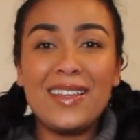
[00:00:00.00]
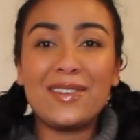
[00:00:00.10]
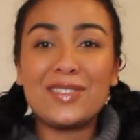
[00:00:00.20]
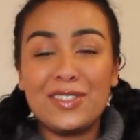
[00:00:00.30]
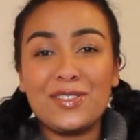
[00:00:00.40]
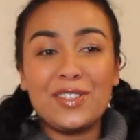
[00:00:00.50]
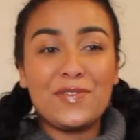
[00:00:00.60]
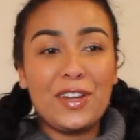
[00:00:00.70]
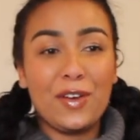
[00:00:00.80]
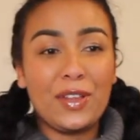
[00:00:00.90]
that I was gonna do this
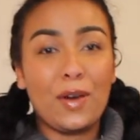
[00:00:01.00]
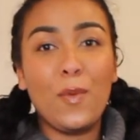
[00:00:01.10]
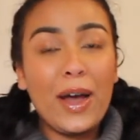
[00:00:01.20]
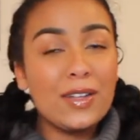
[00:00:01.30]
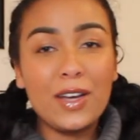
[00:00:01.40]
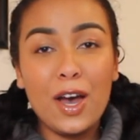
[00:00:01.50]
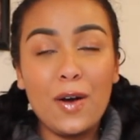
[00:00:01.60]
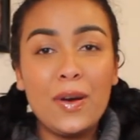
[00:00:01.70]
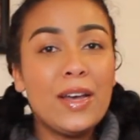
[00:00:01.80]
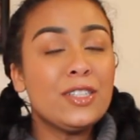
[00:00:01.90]
video like a while
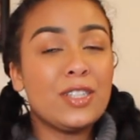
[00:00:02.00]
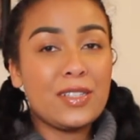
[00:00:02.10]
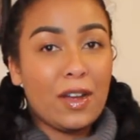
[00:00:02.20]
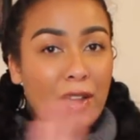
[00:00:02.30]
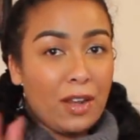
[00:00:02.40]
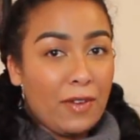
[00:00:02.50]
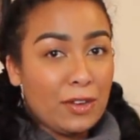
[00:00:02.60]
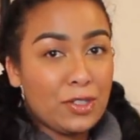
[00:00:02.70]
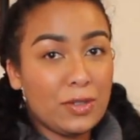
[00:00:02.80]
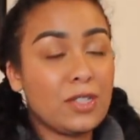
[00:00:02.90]
ago, just now getting
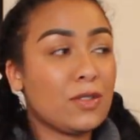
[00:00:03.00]
around to it.